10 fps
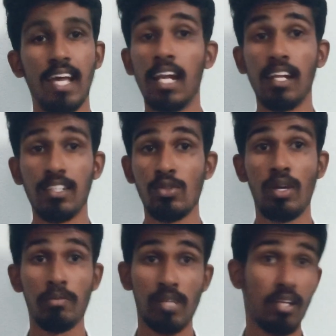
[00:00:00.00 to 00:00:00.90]
I'm
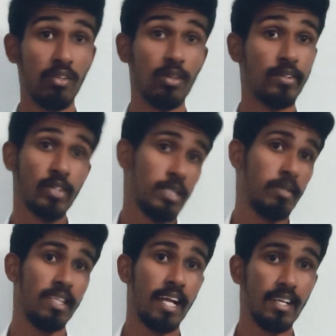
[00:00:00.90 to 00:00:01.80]
going to
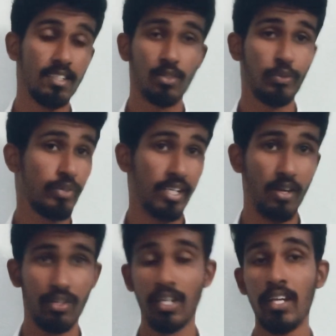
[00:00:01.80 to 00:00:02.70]
explain that. So note it
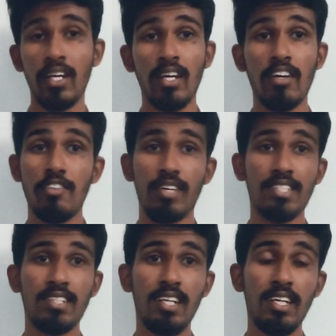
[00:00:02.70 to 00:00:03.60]
down.
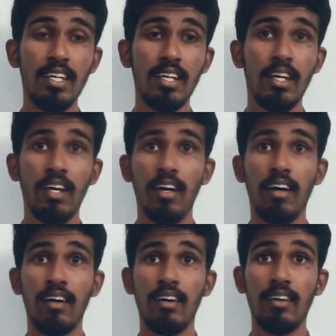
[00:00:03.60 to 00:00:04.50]
Firstly,
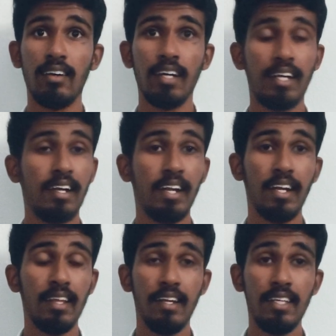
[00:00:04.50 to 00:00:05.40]

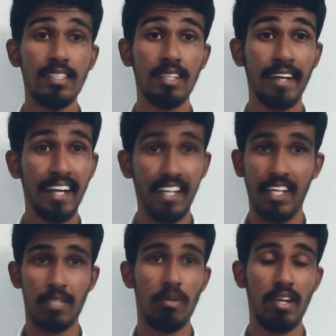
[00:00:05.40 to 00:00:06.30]
it is great in
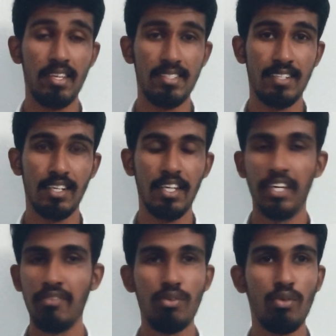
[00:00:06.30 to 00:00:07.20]
explanation.
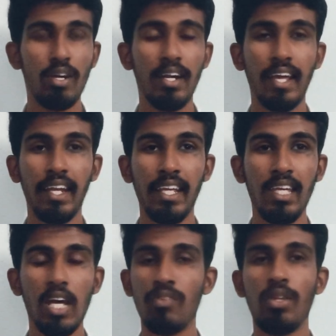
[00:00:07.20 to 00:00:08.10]
If you want any
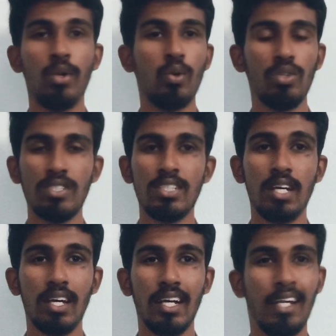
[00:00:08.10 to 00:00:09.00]
of the notes,
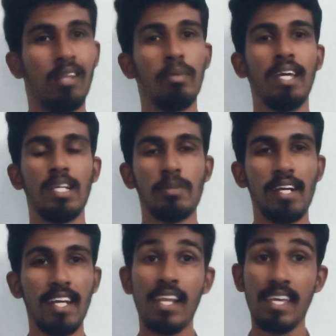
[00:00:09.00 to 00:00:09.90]
it will be
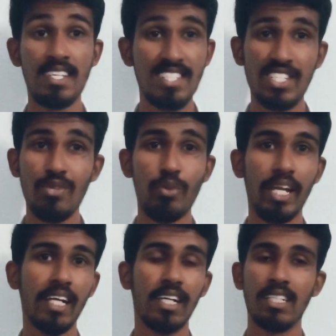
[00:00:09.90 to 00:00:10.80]
explained in an easy way
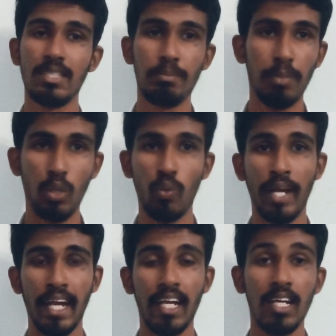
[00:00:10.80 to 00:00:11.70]
and in a simple
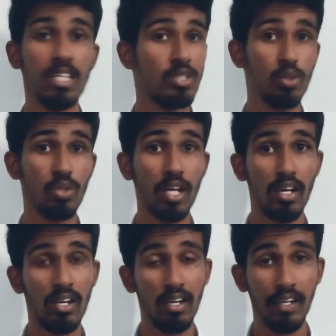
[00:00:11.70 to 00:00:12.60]
way. So
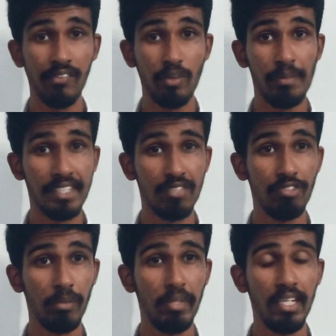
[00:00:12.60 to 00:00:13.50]
the information
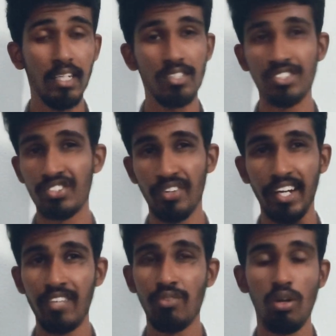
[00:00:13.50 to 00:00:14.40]
will be
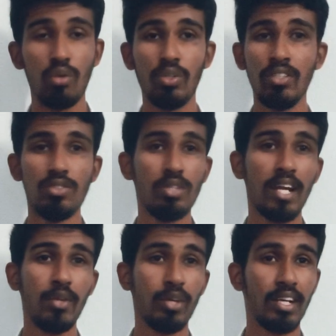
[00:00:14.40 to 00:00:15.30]
straightforward so
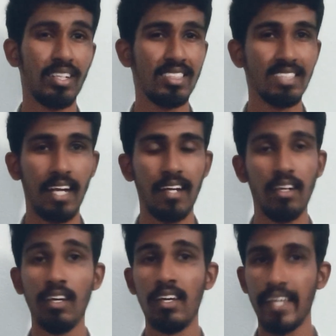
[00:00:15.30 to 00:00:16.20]
that you can understand
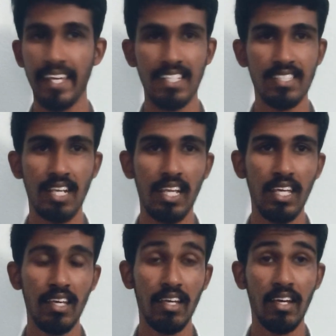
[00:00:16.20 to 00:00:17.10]

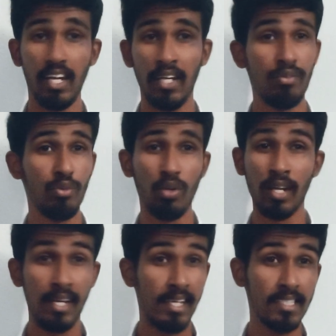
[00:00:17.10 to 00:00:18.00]
easily. And if you want
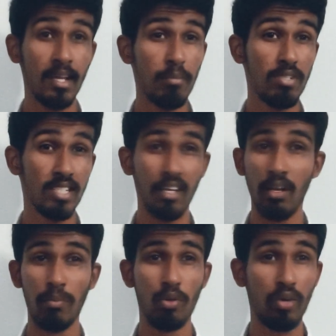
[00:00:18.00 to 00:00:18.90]
any examples, it
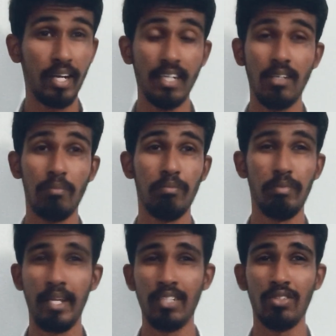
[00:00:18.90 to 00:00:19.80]
will provide
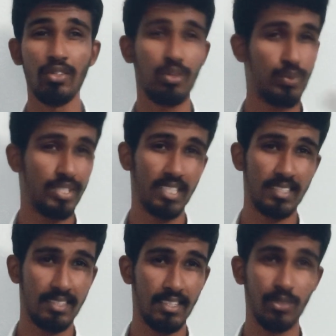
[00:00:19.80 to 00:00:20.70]
based on your
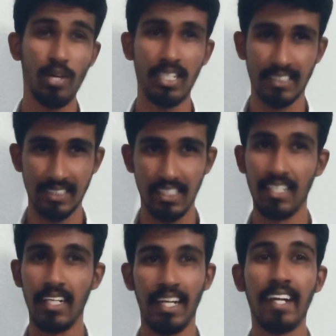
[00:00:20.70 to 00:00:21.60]
question you asked.
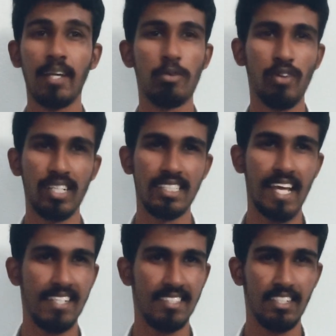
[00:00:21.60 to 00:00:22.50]
It provides the
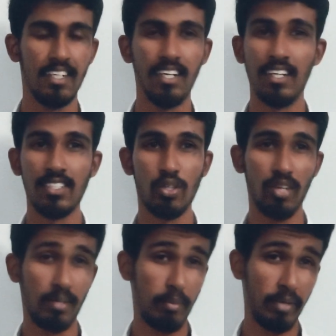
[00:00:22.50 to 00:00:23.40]
answer. So
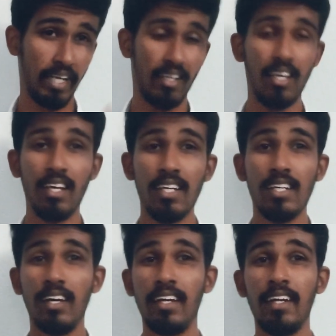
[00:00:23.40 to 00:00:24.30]
remember it.
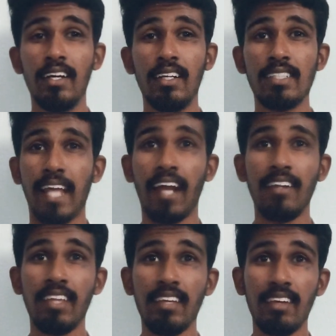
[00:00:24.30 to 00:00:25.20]
And
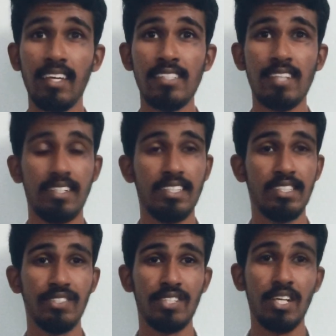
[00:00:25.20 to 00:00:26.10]
second thing is
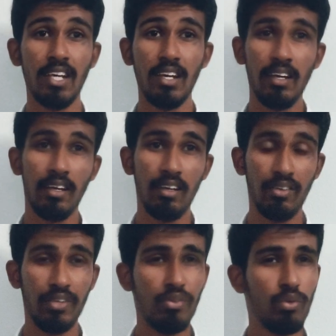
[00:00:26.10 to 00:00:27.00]
suggestions.
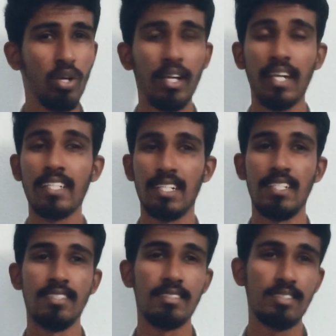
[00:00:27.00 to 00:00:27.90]
If you want any
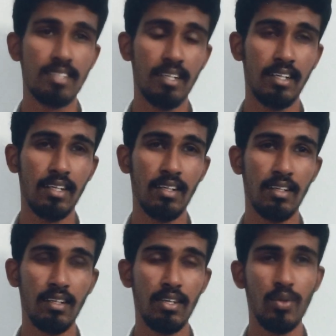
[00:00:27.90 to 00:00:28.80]
suggestions in
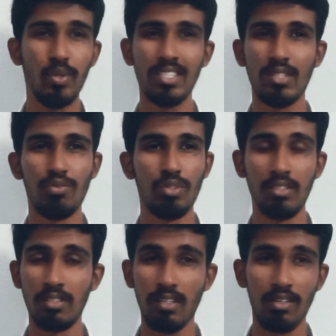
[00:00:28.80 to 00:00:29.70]
doing some
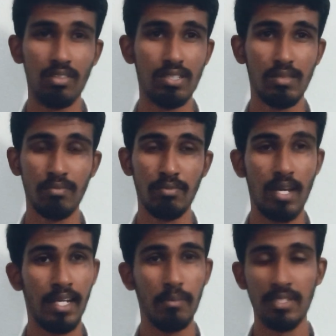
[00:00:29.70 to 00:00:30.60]
work or some
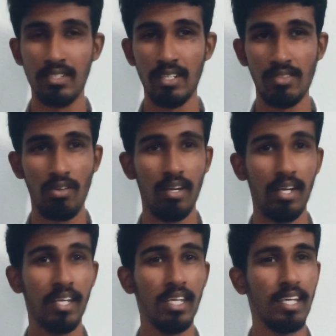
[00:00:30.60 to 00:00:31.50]
any business or
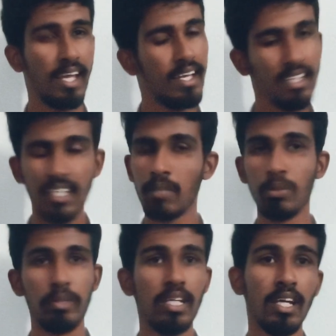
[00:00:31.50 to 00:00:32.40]
anything it may
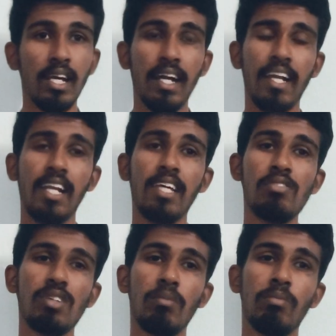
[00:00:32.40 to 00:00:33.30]
be, it will give
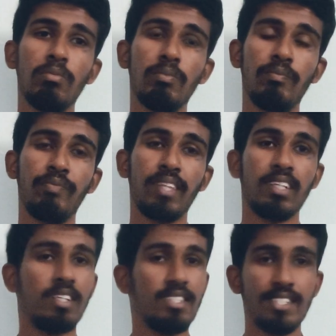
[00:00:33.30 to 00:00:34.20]
some
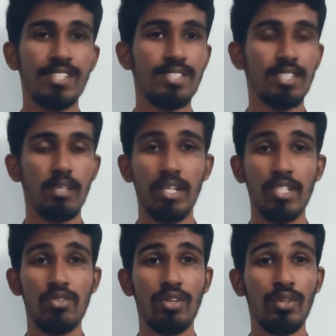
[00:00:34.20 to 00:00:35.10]
suggestions
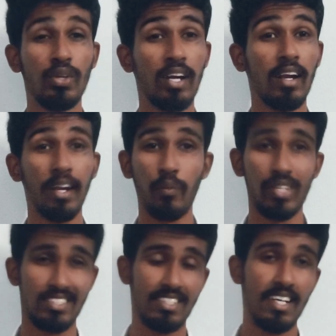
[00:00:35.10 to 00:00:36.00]
based on your
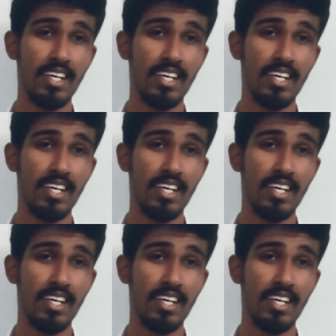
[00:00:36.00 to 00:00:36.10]
request.